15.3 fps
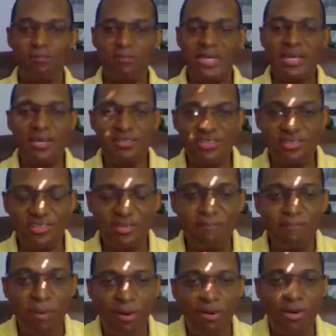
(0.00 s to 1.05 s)
Because you
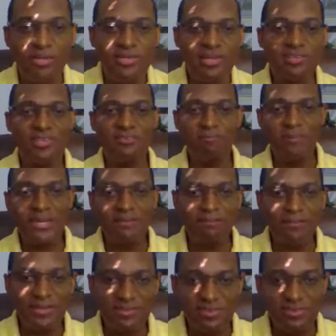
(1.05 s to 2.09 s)
see, politics is
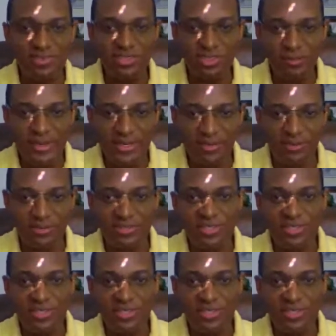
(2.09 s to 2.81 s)
big business in Jamaica.